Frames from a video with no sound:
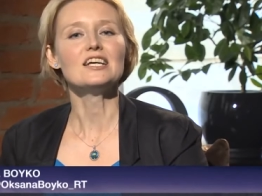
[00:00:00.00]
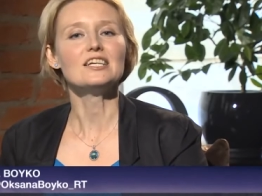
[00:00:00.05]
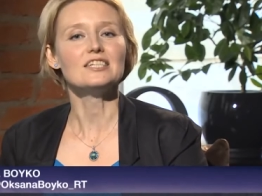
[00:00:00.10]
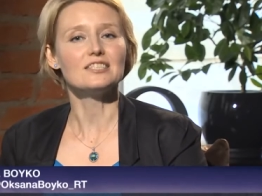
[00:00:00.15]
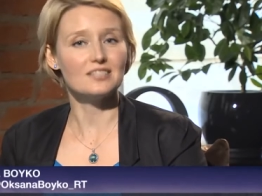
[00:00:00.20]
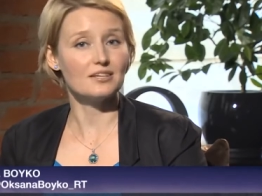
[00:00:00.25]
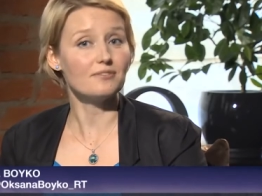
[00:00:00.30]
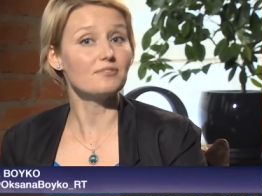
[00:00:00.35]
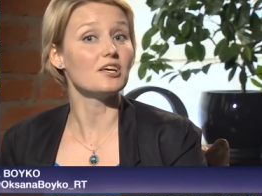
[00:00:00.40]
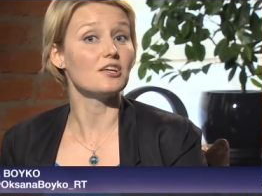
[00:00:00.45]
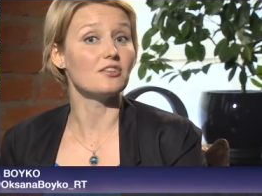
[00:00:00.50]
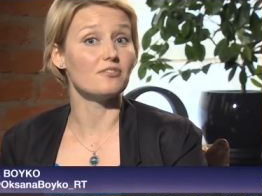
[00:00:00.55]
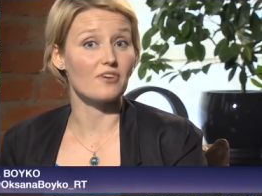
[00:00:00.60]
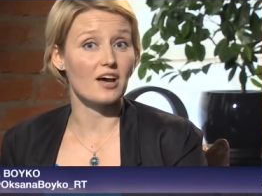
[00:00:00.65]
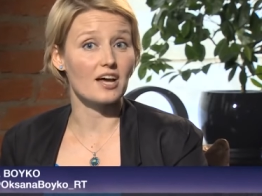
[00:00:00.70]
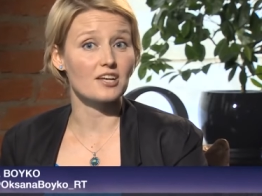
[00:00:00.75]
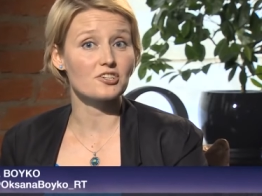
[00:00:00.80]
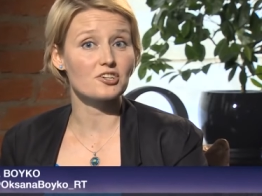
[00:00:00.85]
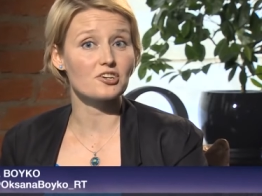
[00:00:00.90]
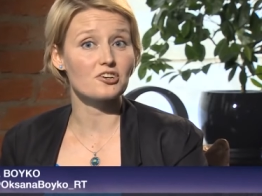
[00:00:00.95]
Steve the
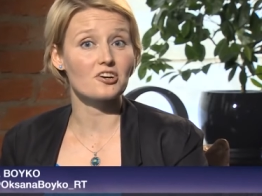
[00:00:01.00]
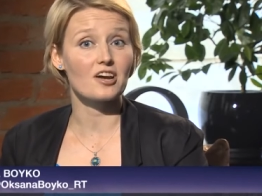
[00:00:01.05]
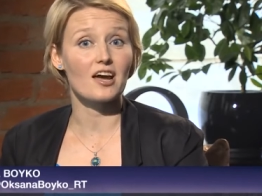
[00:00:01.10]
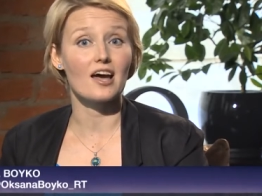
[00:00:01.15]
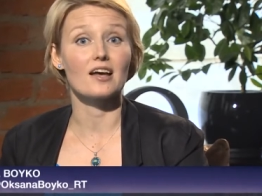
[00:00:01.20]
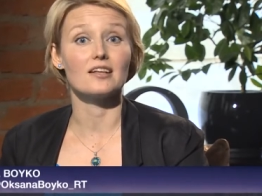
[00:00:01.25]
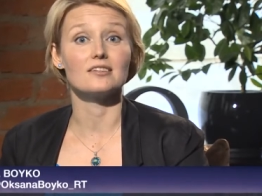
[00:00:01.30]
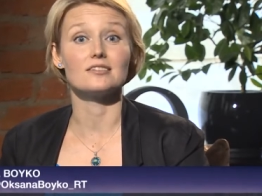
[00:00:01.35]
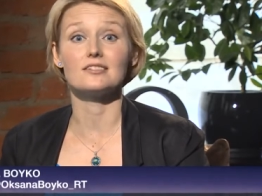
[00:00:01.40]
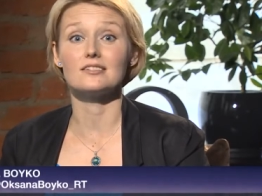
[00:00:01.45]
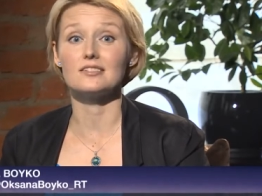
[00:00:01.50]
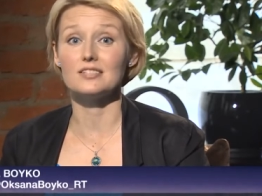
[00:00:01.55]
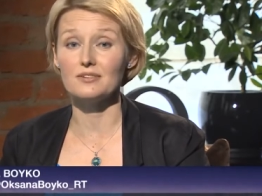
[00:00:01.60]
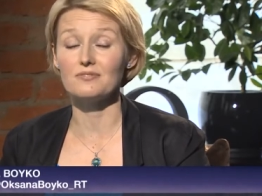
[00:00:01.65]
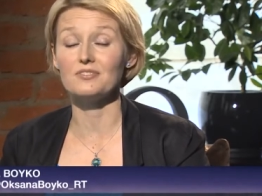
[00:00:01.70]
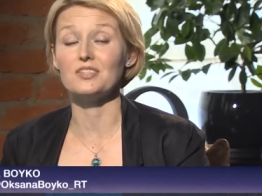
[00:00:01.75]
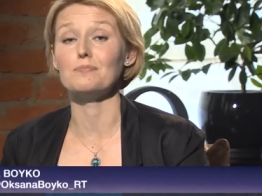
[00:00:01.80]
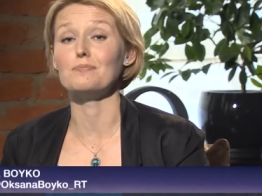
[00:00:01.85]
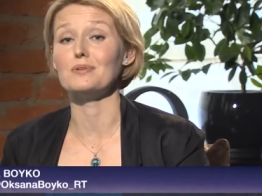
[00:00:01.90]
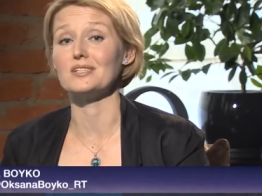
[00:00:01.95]
inventor and
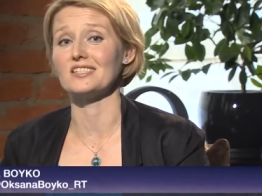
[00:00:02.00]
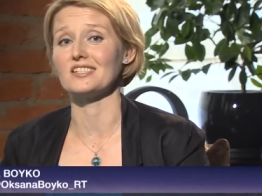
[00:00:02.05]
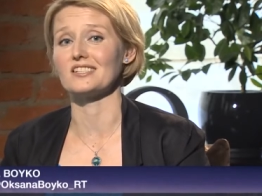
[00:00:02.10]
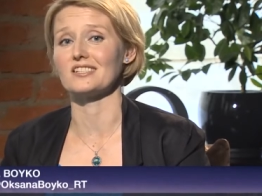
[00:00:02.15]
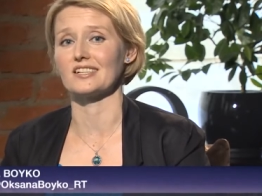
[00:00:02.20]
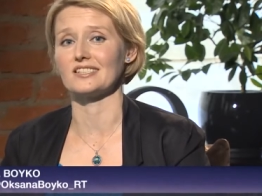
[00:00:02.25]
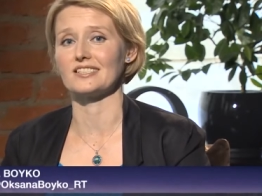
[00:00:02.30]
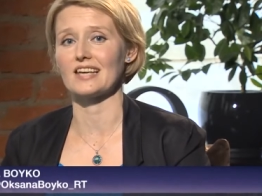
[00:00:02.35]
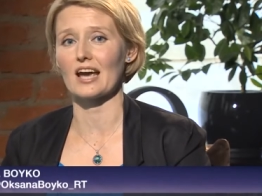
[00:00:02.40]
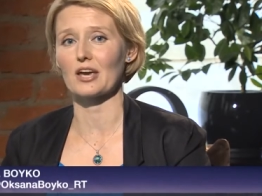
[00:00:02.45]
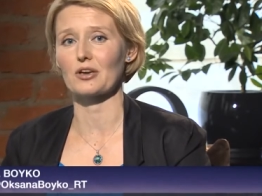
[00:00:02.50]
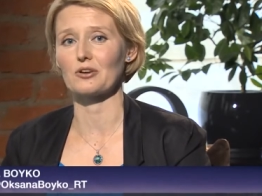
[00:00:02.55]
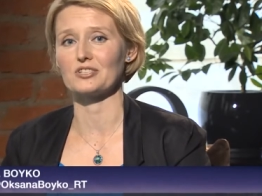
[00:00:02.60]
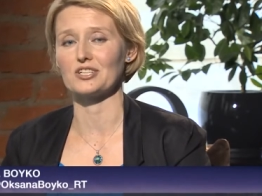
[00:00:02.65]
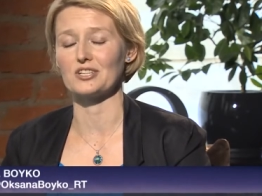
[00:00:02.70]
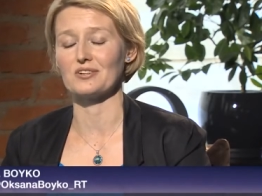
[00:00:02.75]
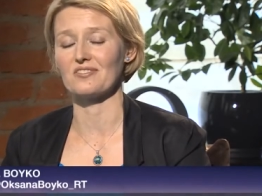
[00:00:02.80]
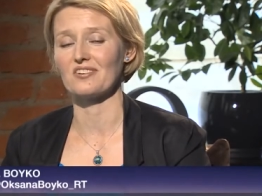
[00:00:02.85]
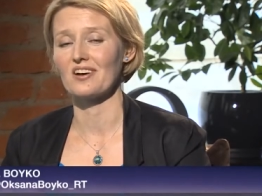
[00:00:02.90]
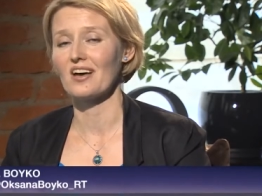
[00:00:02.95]
Steve the business
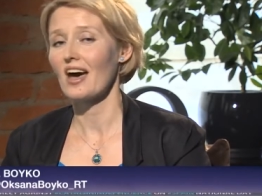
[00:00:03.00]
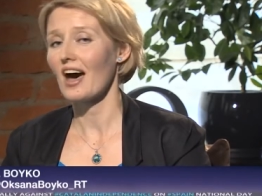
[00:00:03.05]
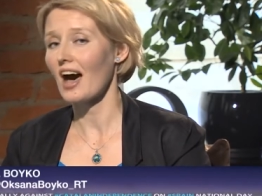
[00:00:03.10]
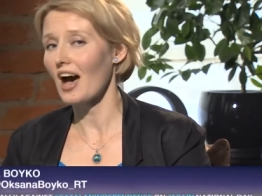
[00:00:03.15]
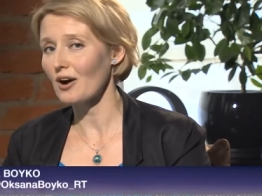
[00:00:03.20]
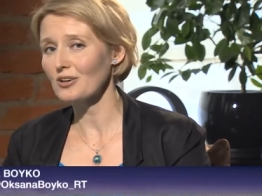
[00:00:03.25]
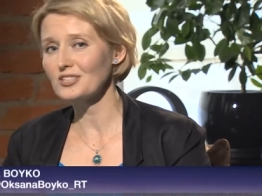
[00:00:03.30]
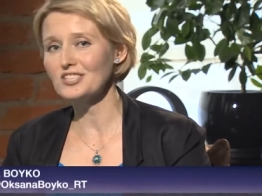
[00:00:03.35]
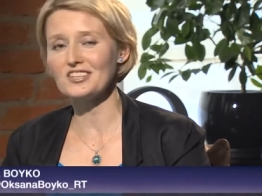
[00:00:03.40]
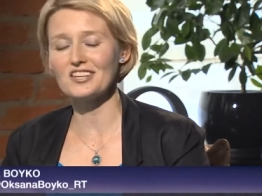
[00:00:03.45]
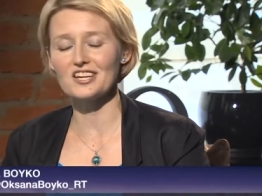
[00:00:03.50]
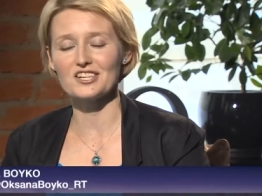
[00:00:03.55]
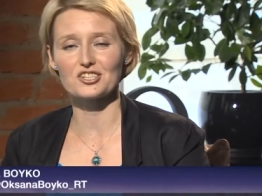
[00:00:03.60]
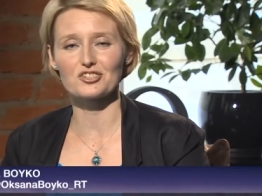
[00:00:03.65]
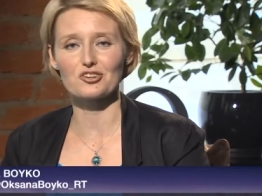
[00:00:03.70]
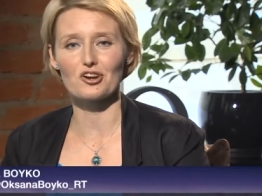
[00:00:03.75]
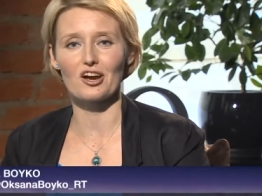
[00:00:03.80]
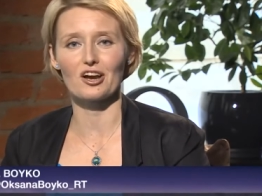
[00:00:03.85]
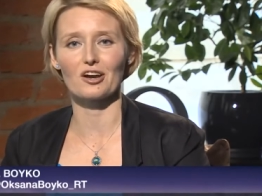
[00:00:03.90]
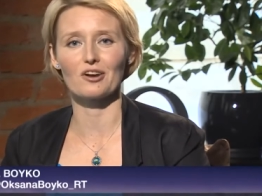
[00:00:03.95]
executive, how did they
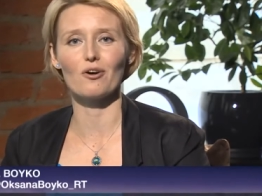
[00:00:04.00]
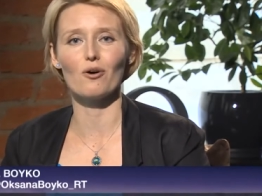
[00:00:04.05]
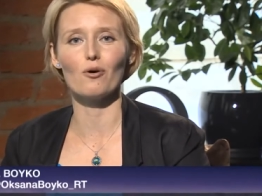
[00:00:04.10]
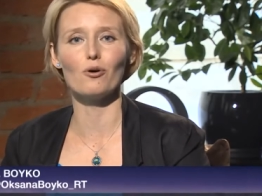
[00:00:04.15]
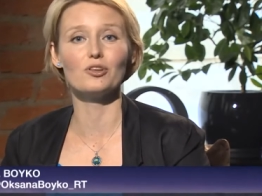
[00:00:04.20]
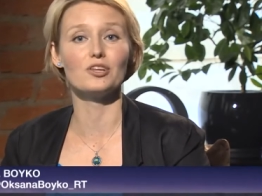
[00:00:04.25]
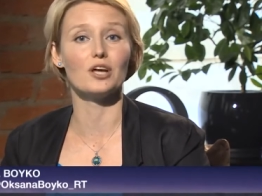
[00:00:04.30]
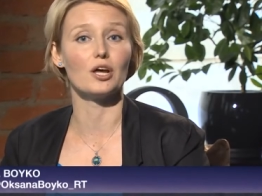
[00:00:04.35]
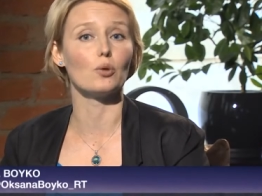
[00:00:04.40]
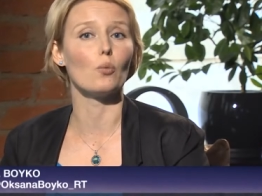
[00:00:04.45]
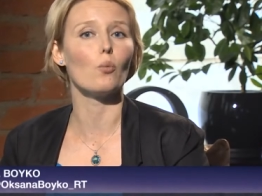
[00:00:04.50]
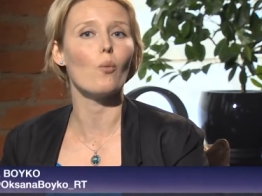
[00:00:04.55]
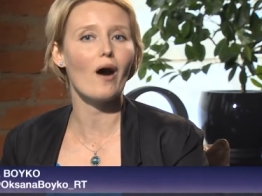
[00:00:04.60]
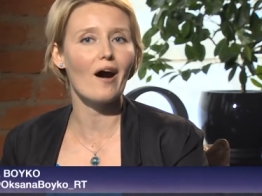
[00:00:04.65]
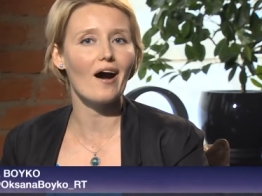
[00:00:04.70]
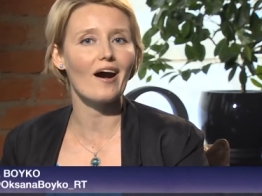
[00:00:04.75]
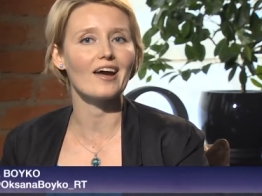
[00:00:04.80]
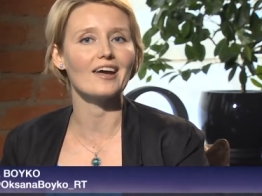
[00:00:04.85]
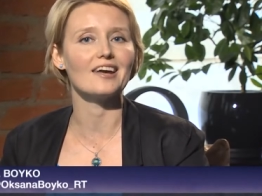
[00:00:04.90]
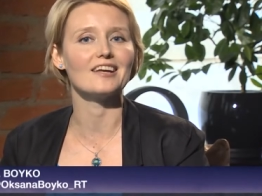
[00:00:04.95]
strike gold and
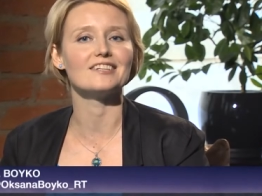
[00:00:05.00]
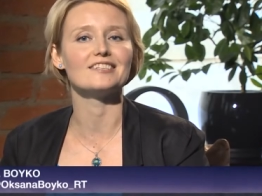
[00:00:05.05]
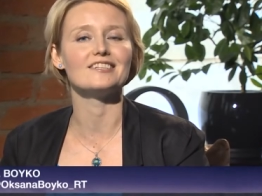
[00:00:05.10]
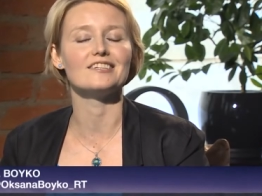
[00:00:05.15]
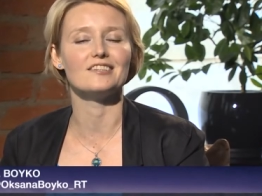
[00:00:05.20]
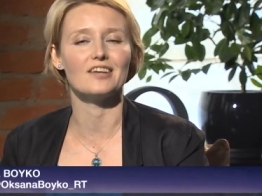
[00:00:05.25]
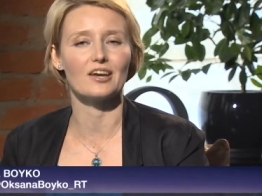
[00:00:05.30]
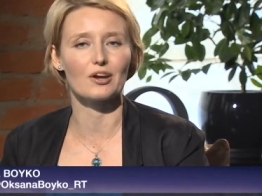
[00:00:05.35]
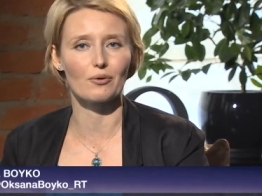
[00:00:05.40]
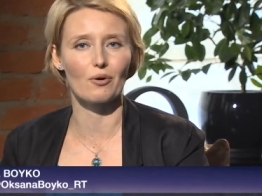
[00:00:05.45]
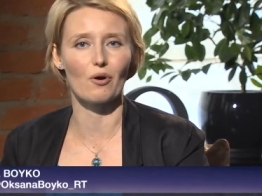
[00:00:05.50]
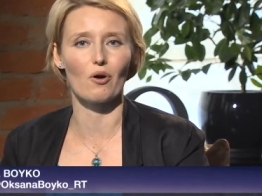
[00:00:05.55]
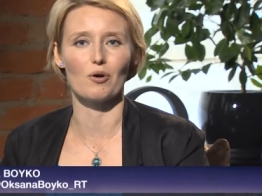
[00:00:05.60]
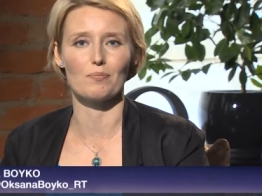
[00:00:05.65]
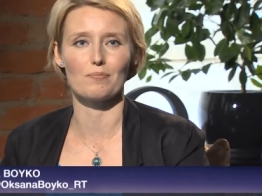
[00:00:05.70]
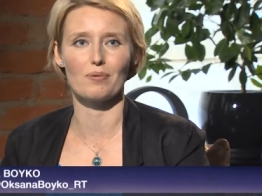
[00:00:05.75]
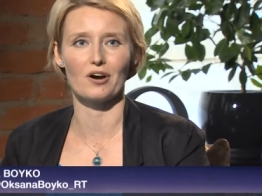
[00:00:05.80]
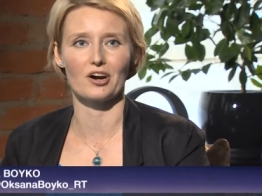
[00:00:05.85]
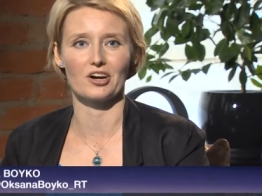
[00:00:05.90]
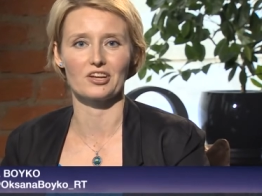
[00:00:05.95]
why did they grow
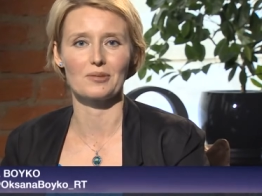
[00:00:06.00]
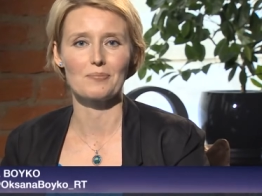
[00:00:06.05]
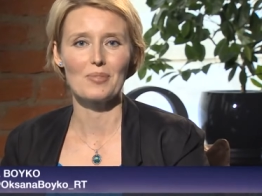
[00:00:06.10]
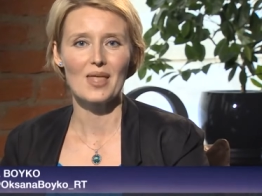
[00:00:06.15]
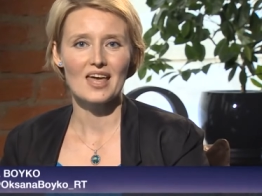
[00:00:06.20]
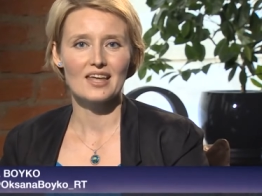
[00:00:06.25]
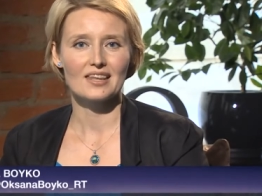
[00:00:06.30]
apart?